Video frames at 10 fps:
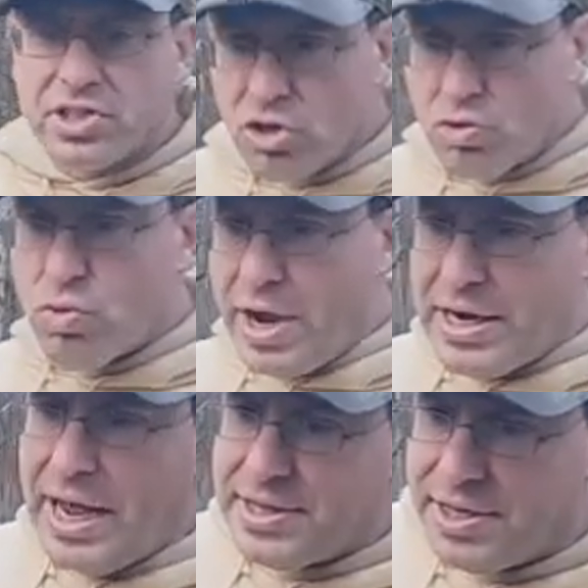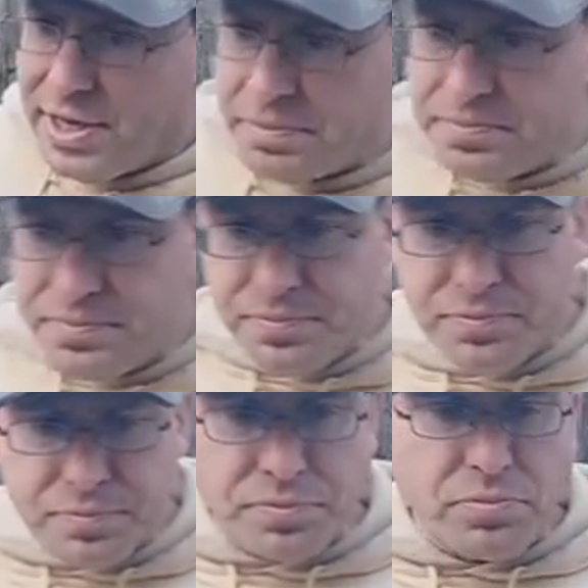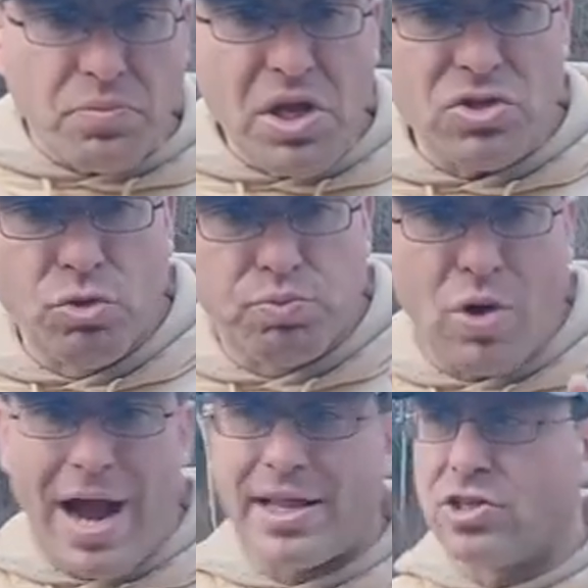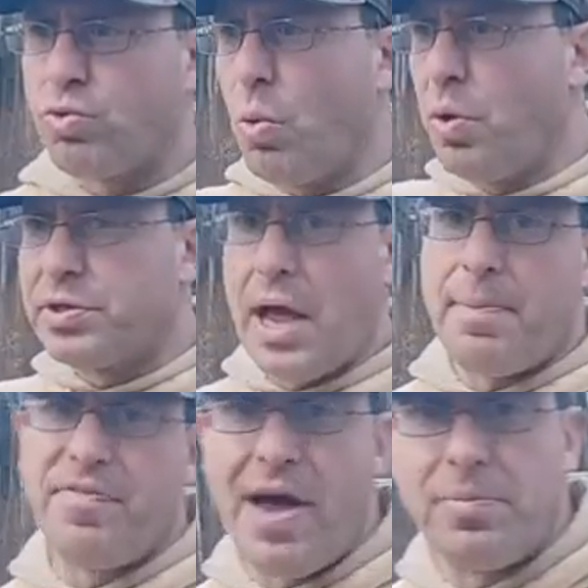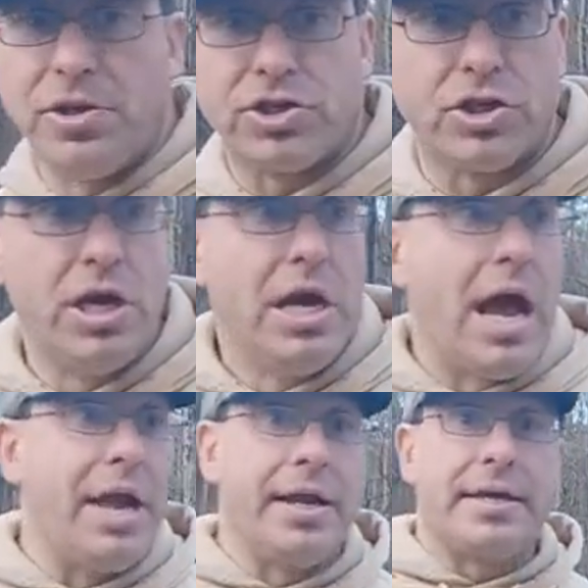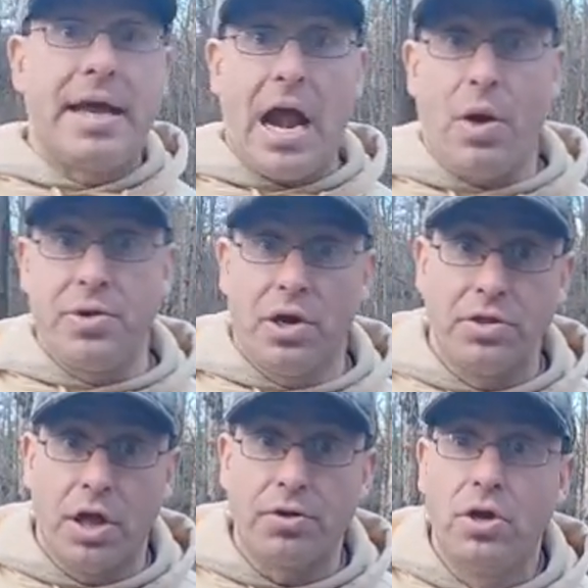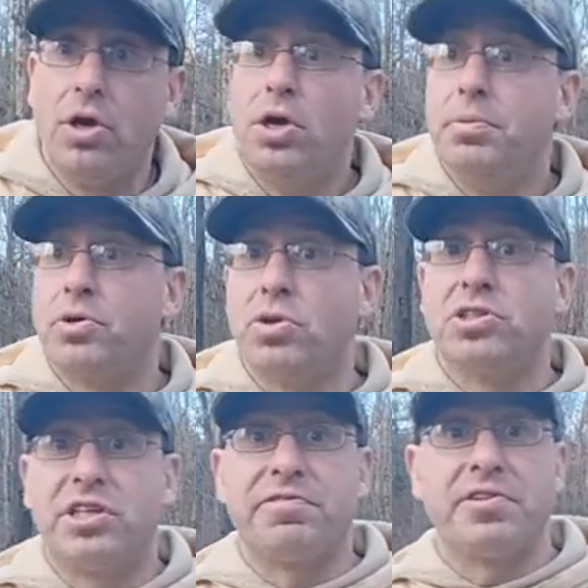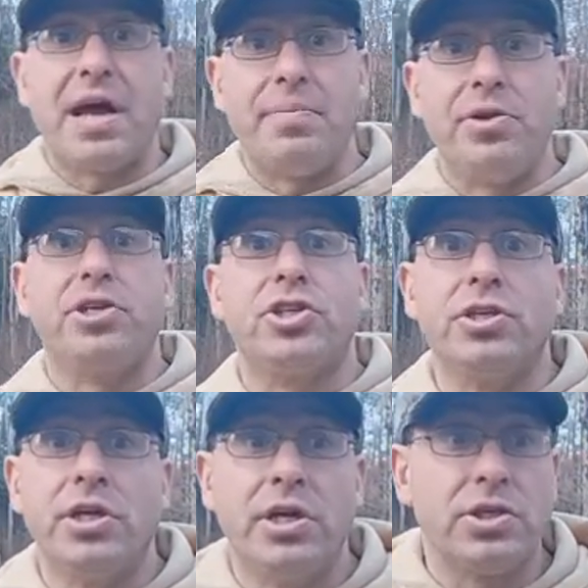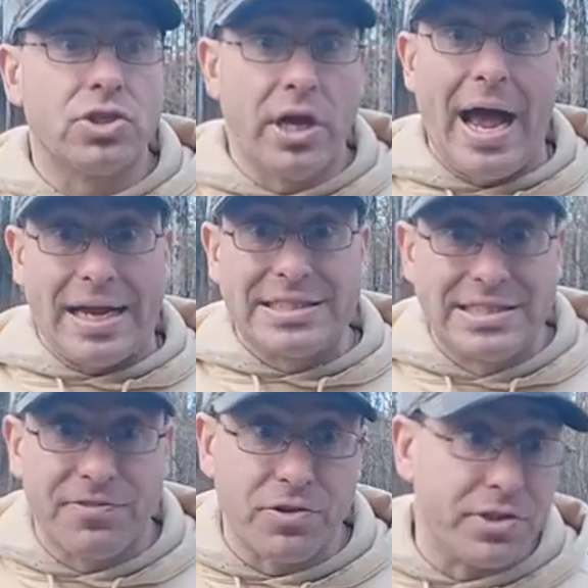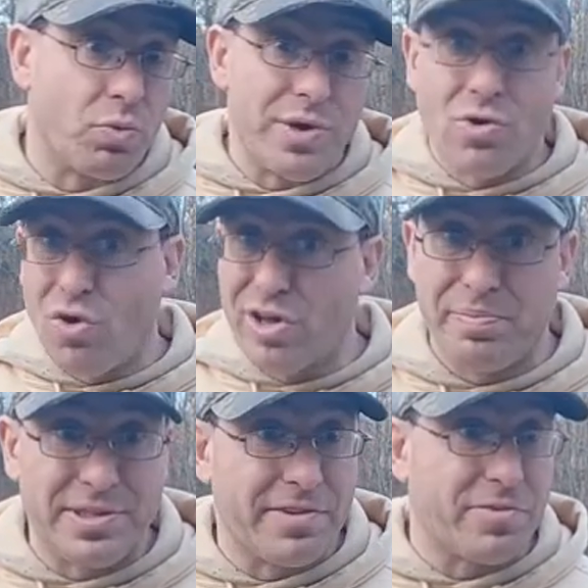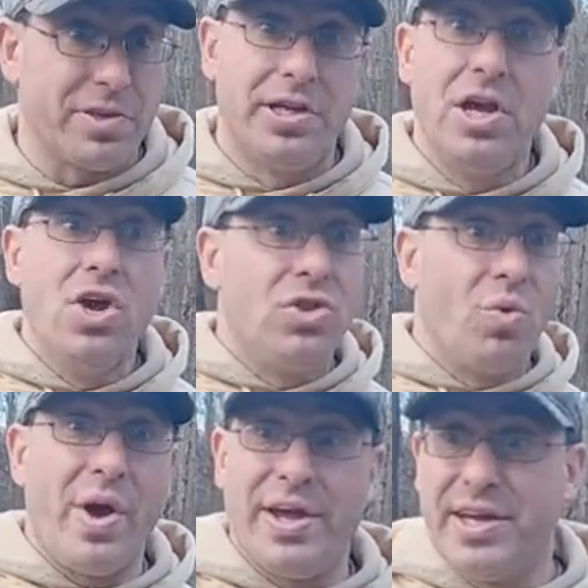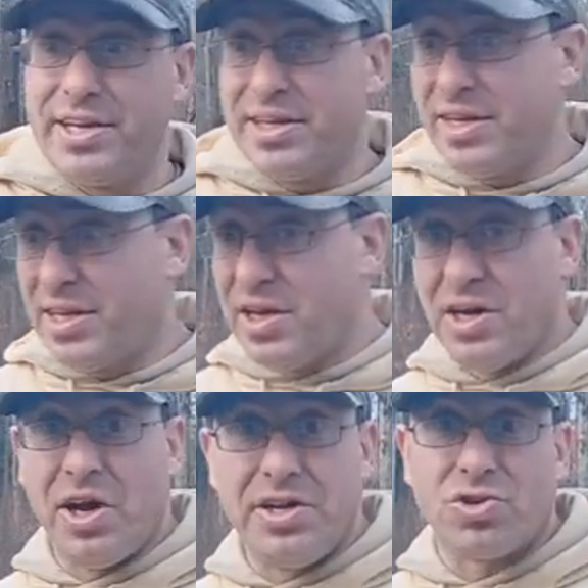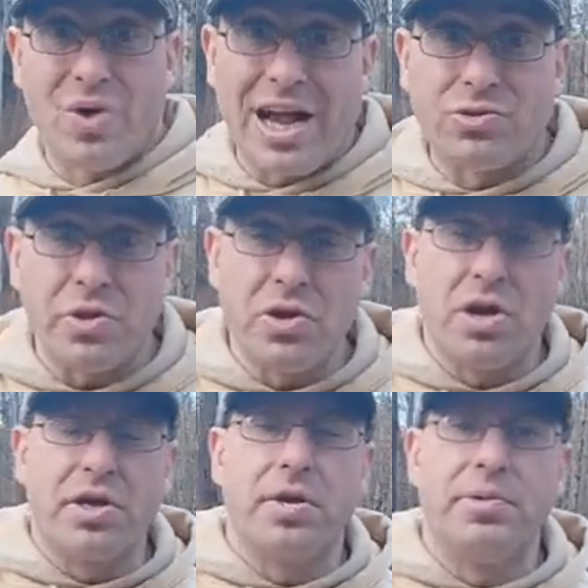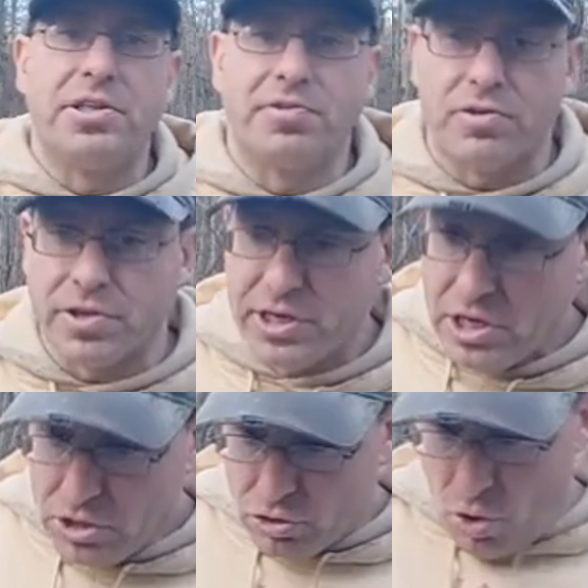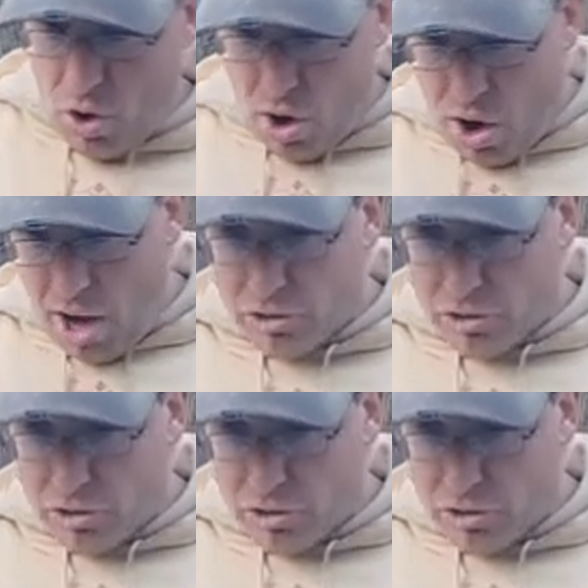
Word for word: it's a great idea to practice one type of ammunition and then carry another, because different ammunition acts differently. The recoil can be differently. The way it interacts with your gun can be differently. So,